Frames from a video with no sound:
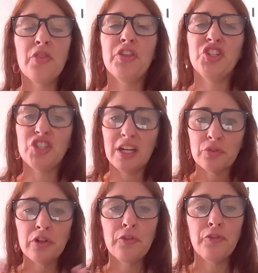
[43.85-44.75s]
The
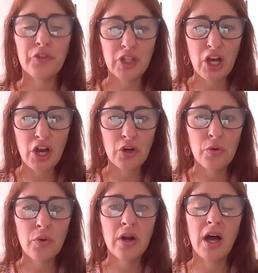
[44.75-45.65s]
general
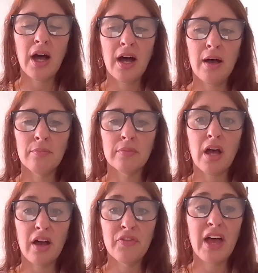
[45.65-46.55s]
flow
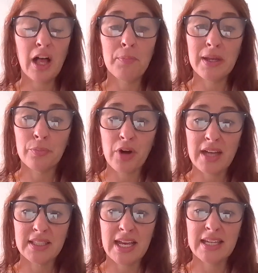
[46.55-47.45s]
of the helping
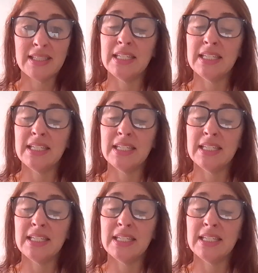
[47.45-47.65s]
process